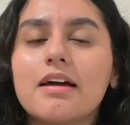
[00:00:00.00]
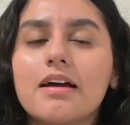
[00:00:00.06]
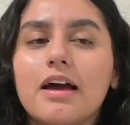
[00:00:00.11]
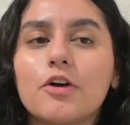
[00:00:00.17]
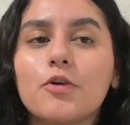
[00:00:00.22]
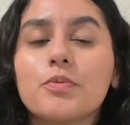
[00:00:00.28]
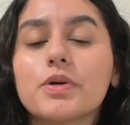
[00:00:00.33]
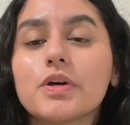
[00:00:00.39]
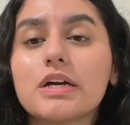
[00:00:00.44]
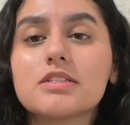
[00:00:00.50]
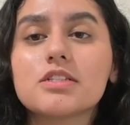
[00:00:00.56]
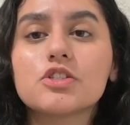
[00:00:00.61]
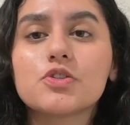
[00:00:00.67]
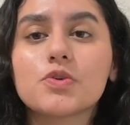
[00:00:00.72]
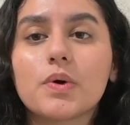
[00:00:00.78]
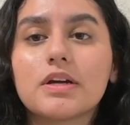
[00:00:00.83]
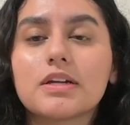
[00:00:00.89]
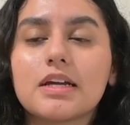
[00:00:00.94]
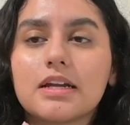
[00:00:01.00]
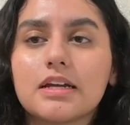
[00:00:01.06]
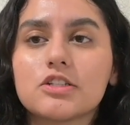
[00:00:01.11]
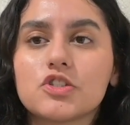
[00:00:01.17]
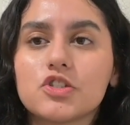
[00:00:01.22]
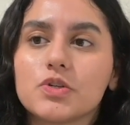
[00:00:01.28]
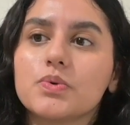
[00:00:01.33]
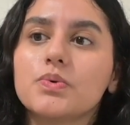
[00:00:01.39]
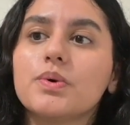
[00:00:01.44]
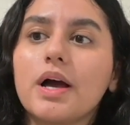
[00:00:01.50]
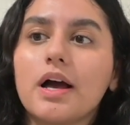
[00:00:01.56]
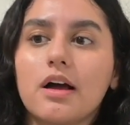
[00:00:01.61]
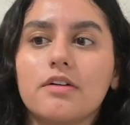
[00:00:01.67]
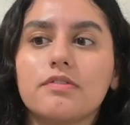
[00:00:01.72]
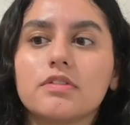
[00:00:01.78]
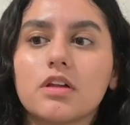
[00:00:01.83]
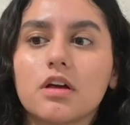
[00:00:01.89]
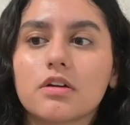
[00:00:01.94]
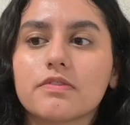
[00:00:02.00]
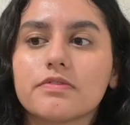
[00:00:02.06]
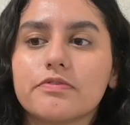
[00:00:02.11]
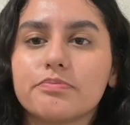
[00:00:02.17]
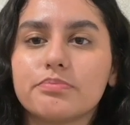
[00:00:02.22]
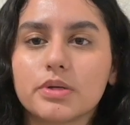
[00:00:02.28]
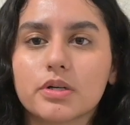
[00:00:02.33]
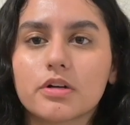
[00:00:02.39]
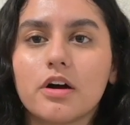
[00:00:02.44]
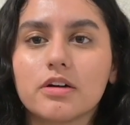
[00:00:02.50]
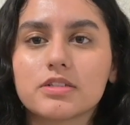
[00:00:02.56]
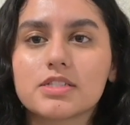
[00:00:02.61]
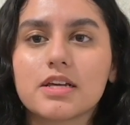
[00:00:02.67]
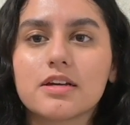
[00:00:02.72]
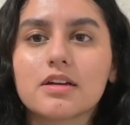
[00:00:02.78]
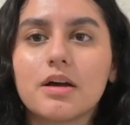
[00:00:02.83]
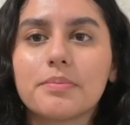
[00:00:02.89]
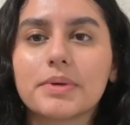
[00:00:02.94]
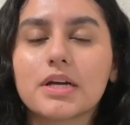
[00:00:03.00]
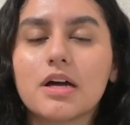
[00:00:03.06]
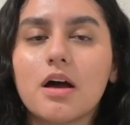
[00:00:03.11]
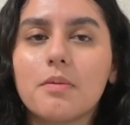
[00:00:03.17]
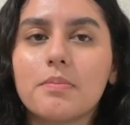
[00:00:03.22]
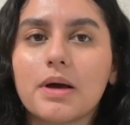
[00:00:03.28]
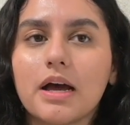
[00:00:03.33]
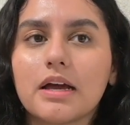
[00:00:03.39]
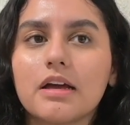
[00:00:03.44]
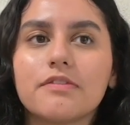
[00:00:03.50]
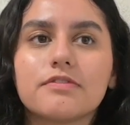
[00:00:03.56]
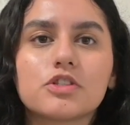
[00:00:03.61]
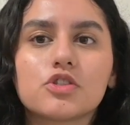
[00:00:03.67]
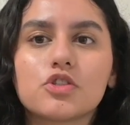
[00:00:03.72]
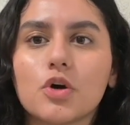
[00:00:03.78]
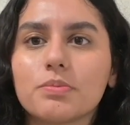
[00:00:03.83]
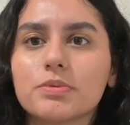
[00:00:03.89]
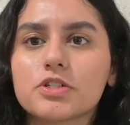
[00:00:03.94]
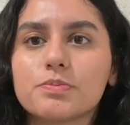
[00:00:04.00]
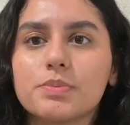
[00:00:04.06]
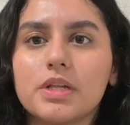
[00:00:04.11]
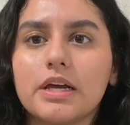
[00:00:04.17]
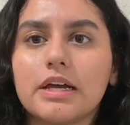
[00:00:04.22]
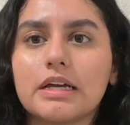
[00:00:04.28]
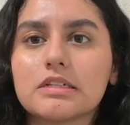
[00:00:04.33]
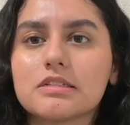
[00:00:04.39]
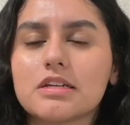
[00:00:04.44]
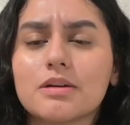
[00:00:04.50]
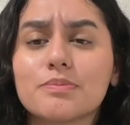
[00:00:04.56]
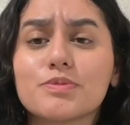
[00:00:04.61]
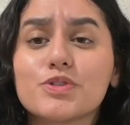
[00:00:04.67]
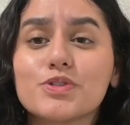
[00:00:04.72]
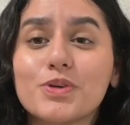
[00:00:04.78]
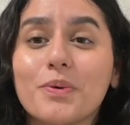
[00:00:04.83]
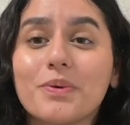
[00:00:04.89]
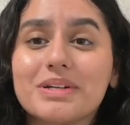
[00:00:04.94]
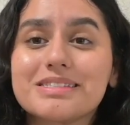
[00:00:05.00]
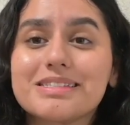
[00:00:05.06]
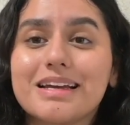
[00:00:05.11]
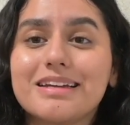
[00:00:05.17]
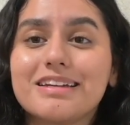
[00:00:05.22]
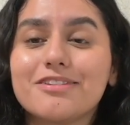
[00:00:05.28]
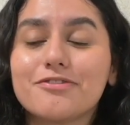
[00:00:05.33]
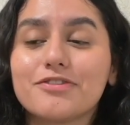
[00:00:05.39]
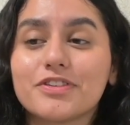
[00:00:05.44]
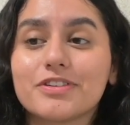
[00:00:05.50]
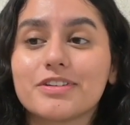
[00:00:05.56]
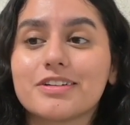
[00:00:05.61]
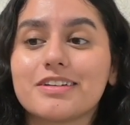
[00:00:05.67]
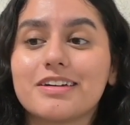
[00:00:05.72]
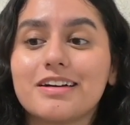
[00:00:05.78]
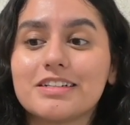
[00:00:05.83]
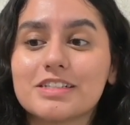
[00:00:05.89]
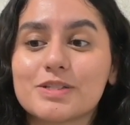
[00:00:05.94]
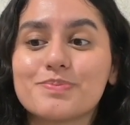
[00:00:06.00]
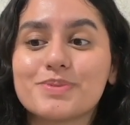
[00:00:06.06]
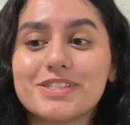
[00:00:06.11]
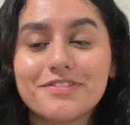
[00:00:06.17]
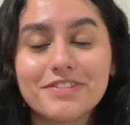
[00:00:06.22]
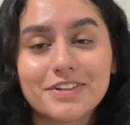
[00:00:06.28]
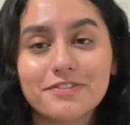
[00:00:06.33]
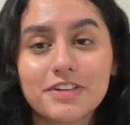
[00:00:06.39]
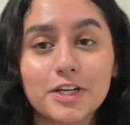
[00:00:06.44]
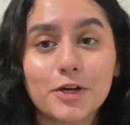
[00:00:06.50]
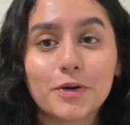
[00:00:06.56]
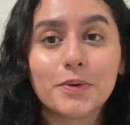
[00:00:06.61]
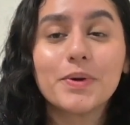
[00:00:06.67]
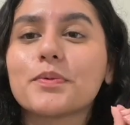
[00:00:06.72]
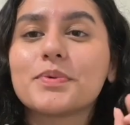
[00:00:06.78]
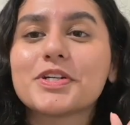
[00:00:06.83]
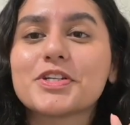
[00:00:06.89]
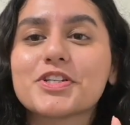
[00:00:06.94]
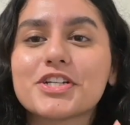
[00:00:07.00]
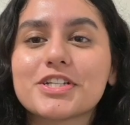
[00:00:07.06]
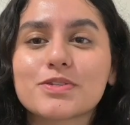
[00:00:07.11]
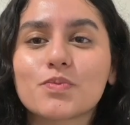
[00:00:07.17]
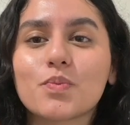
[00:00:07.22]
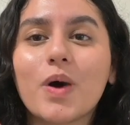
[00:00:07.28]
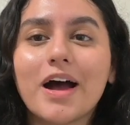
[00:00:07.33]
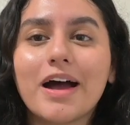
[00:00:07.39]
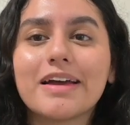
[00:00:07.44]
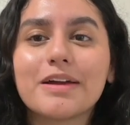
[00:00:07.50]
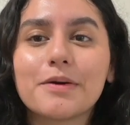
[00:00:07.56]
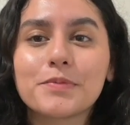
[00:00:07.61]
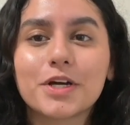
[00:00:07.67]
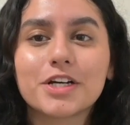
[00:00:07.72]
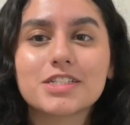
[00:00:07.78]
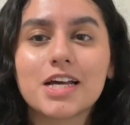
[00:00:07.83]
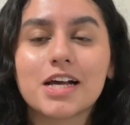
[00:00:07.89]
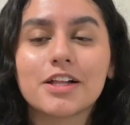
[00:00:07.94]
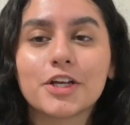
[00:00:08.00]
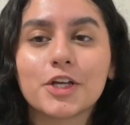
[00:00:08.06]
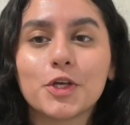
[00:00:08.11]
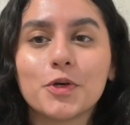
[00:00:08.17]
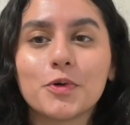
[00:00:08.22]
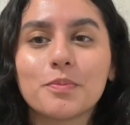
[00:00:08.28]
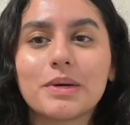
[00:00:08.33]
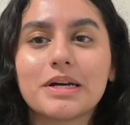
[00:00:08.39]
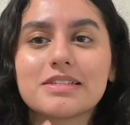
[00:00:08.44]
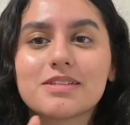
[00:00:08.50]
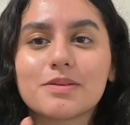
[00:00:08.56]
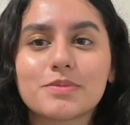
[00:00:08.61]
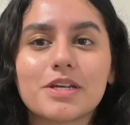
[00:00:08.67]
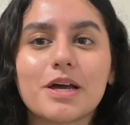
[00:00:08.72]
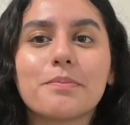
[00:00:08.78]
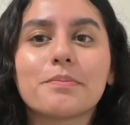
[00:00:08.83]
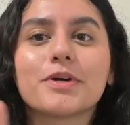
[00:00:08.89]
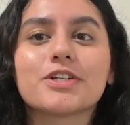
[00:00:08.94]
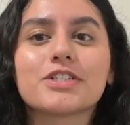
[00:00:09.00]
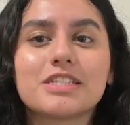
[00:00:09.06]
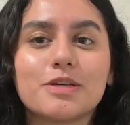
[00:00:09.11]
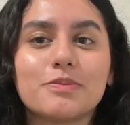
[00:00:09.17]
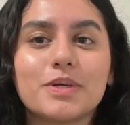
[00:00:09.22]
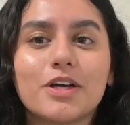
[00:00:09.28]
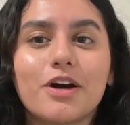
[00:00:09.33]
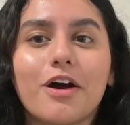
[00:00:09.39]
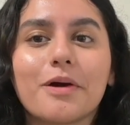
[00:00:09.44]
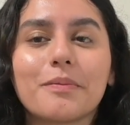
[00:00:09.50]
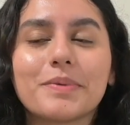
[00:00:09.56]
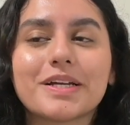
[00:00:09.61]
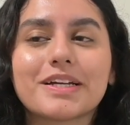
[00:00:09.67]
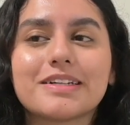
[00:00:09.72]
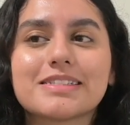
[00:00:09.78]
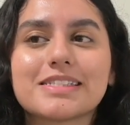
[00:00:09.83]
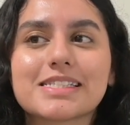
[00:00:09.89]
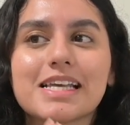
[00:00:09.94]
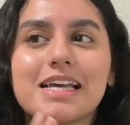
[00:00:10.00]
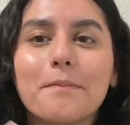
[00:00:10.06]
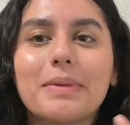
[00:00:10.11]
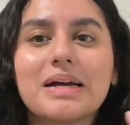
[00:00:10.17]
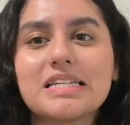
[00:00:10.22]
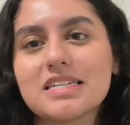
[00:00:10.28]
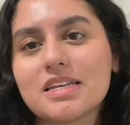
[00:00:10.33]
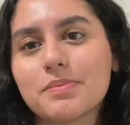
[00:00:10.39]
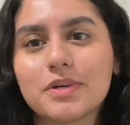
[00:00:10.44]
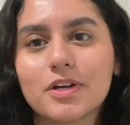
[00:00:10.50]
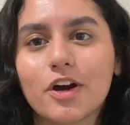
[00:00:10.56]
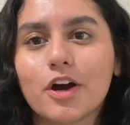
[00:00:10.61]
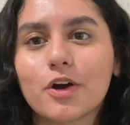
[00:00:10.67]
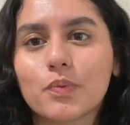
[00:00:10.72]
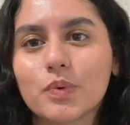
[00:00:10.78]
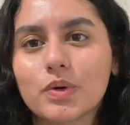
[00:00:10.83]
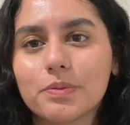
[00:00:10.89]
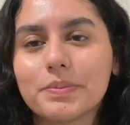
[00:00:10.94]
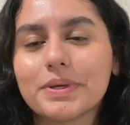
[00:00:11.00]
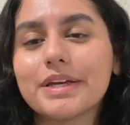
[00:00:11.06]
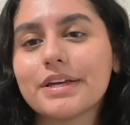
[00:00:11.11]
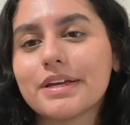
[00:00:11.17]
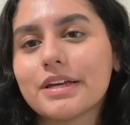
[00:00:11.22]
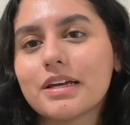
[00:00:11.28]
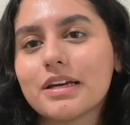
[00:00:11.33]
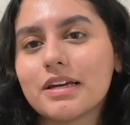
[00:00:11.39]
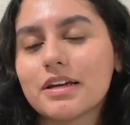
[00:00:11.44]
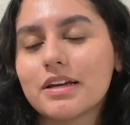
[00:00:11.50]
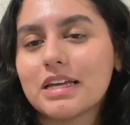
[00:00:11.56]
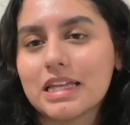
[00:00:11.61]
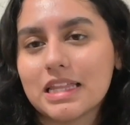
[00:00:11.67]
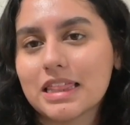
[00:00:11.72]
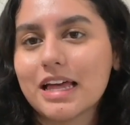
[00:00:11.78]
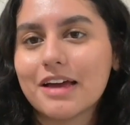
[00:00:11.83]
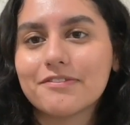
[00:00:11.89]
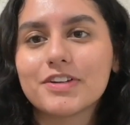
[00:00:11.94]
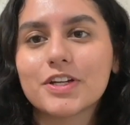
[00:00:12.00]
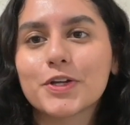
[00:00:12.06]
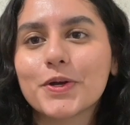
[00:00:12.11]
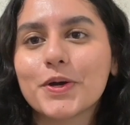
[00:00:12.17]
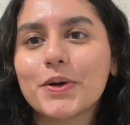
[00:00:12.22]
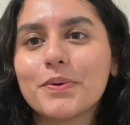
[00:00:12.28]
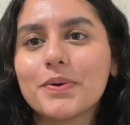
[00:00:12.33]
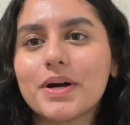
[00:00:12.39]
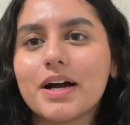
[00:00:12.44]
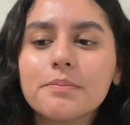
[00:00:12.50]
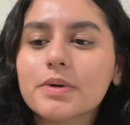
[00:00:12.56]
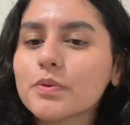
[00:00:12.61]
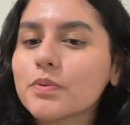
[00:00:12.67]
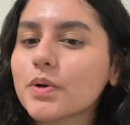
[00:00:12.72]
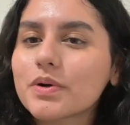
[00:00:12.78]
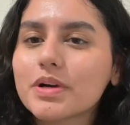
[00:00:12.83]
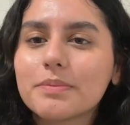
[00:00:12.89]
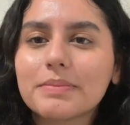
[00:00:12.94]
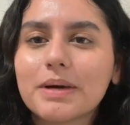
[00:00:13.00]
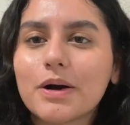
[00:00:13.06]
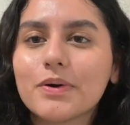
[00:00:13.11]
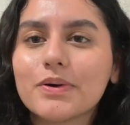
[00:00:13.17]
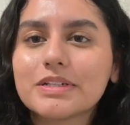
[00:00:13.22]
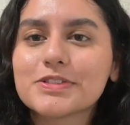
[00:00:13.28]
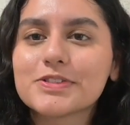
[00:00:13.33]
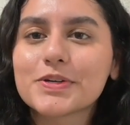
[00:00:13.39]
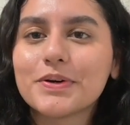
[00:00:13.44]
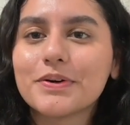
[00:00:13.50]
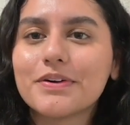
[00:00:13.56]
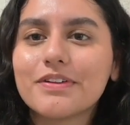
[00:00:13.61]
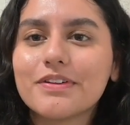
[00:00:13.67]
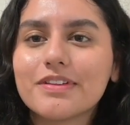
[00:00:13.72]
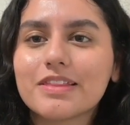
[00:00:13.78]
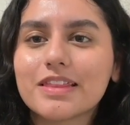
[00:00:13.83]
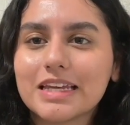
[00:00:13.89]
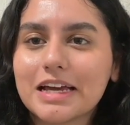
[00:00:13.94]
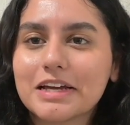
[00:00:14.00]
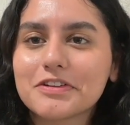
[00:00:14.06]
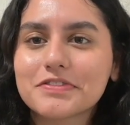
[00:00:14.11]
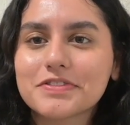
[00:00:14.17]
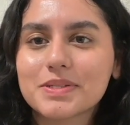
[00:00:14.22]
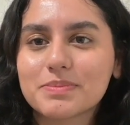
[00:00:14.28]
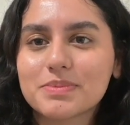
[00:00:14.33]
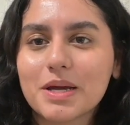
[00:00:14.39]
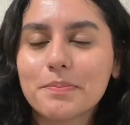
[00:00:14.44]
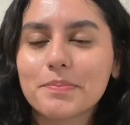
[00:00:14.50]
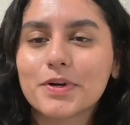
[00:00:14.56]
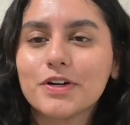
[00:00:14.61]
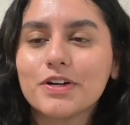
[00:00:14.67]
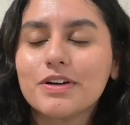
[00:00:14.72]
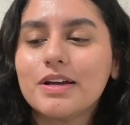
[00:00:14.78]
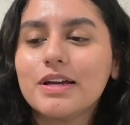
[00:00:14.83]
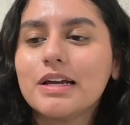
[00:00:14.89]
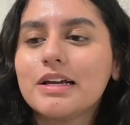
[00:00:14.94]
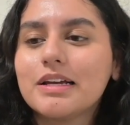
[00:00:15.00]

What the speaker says: I hope you guys enjoyed, and I do have a lot of book content coming up. I have so much planned, and I'm so excited for a specific video, which is why I'm not telling you my September TBR, because my TBR will be in that video, but it won't come out until the end of September.